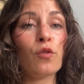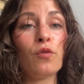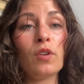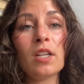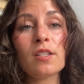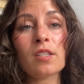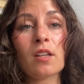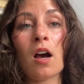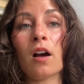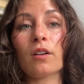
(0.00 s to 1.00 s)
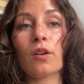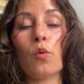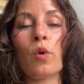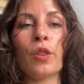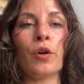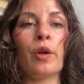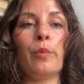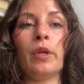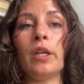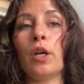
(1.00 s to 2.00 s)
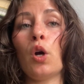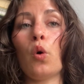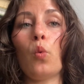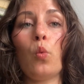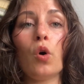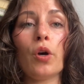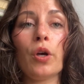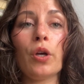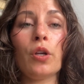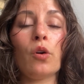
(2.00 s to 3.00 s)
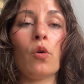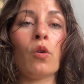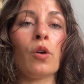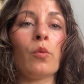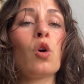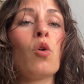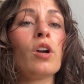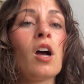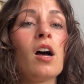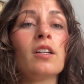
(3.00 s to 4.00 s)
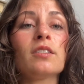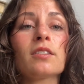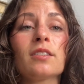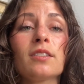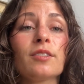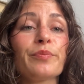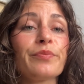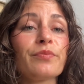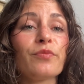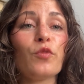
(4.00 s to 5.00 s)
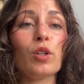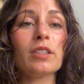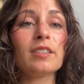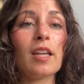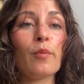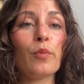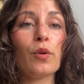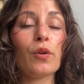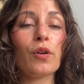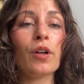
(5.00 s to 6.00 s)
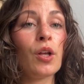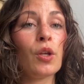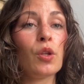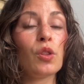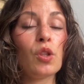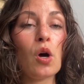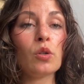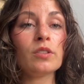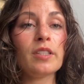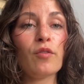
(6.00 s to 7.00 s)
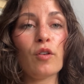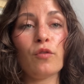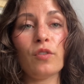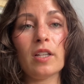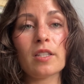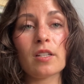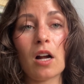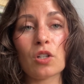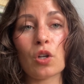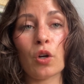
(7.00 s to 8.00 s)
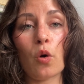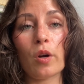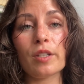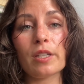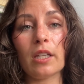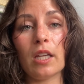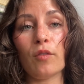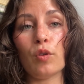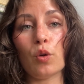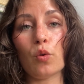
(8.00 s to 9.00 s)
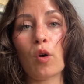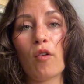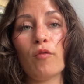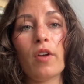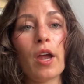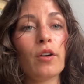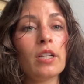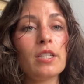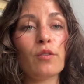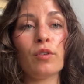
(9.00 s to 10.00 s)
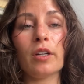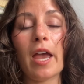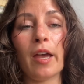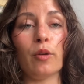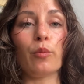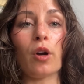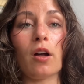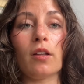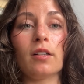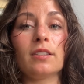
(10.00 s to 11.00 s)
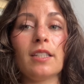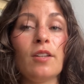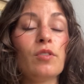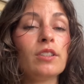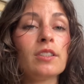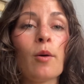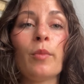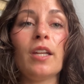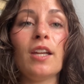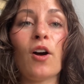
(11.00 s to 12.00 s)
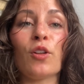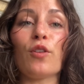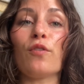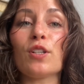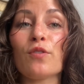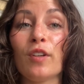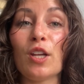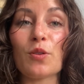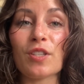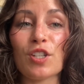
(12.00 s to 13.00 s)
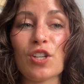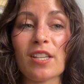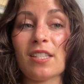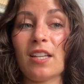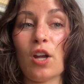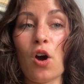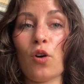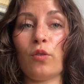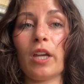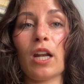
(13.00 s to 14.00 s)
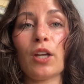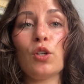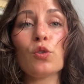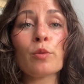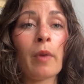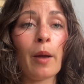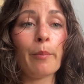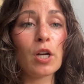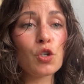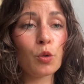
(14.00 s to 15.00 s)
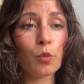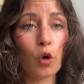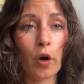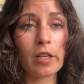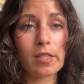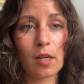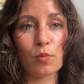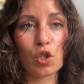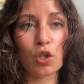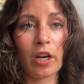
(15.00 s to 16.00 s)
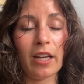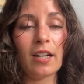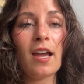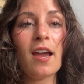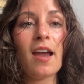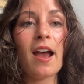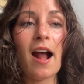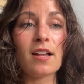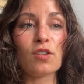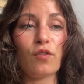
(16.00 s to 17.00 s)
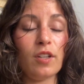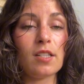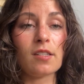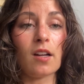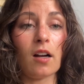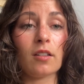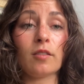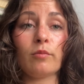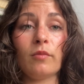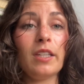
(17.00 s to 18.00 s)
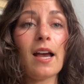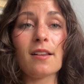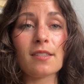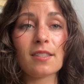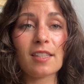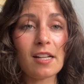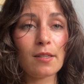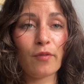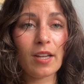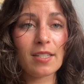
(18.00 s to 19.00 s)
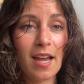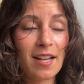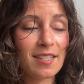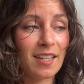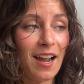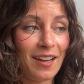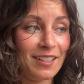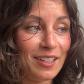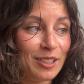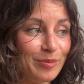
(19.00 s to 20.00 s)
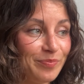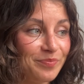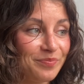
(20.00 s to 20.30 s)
the feedstock, whether it be wood or corn husks, for example, those different feedstocks are going to give you a very different end product. Even somebody on the first video suggested, oh, can I use my mushroom growing substrate as a feedstock? Yes, that's a fantastic idea.